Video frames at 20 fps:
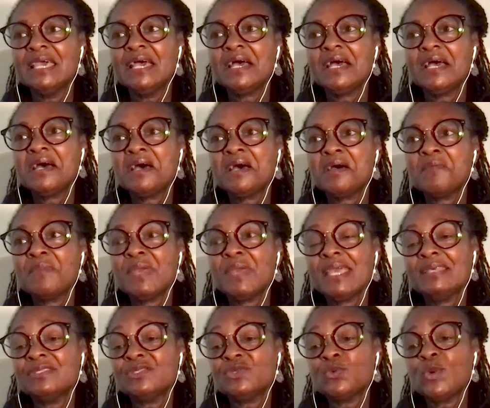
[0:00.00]

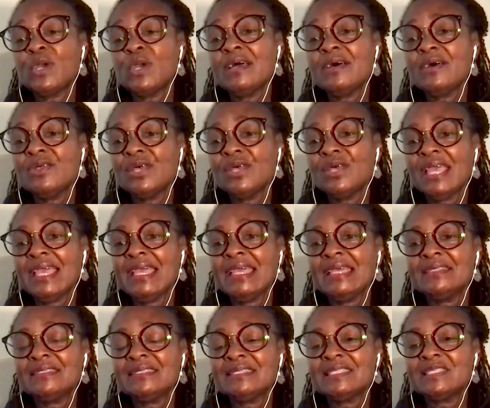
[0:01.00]
as well
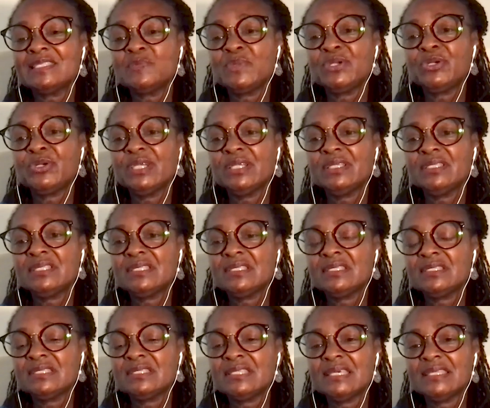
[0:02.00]
as
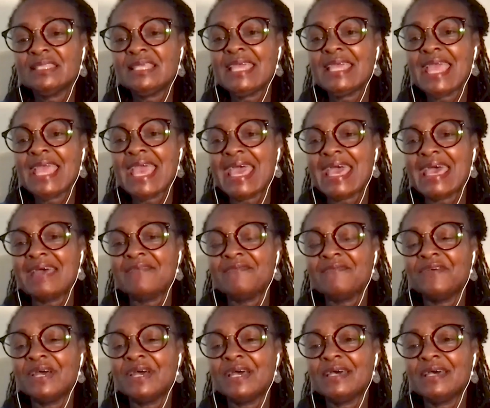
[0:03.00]
experiences that they have
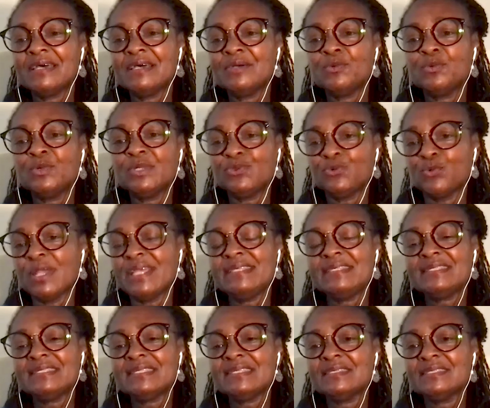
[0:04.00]
with
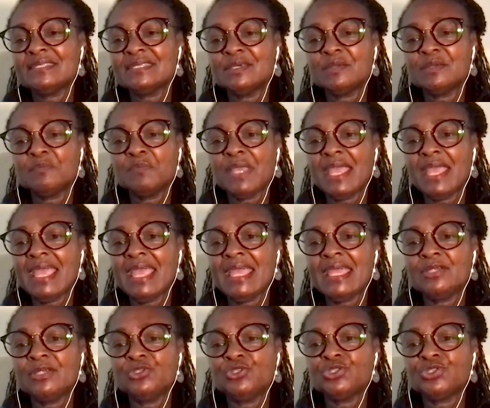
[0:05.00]
racism
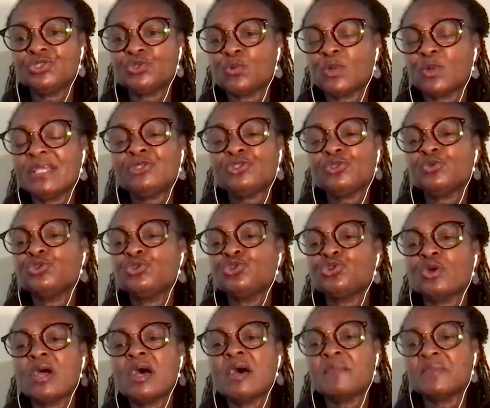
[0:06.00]
and just racial
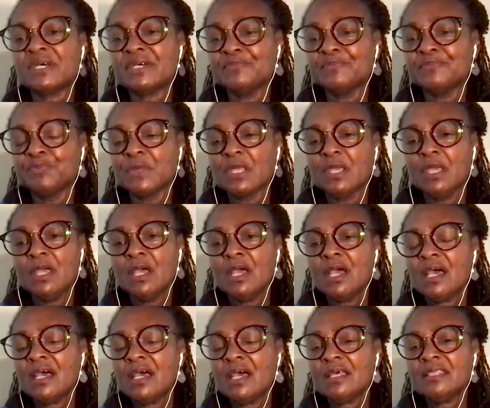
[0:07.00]
trauma
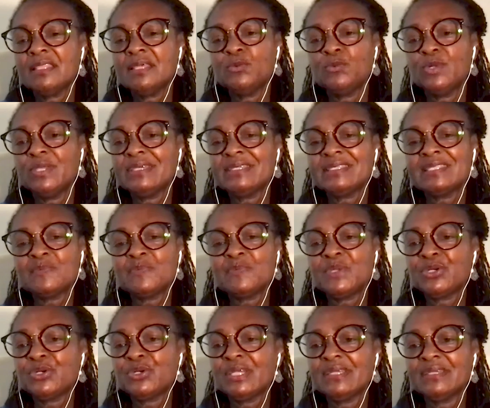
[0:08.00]
that we
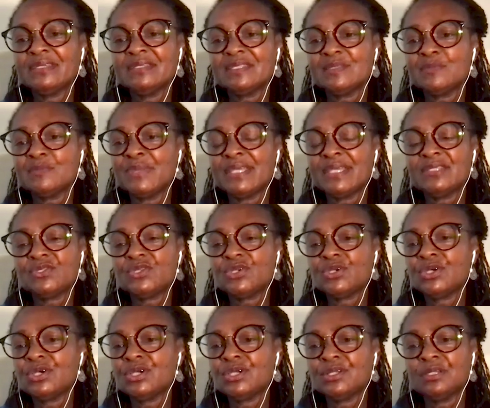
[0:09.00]
experience based
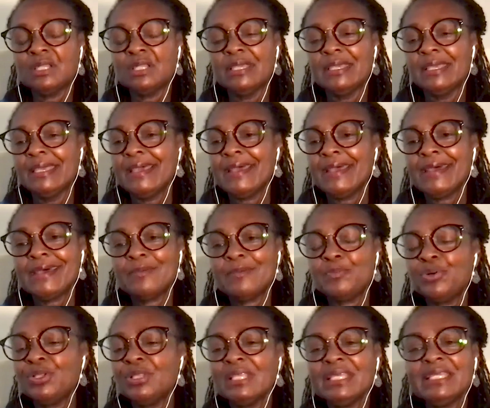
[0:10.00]
on
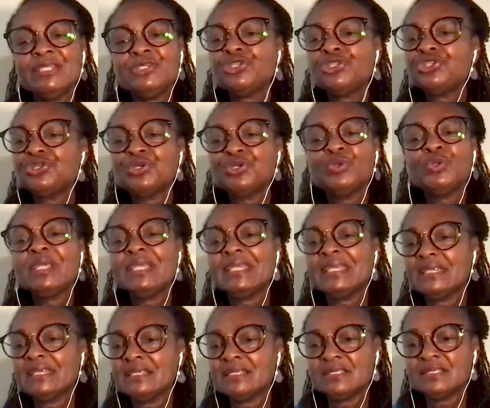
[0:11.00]
police
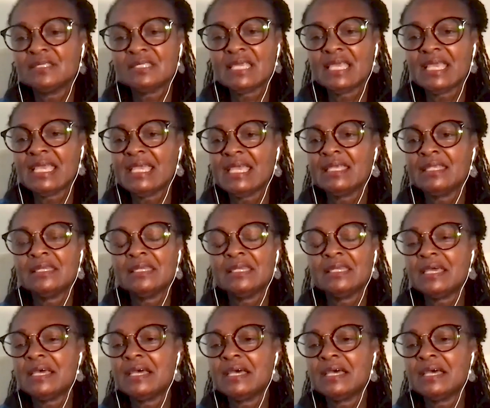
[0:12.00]
shootings and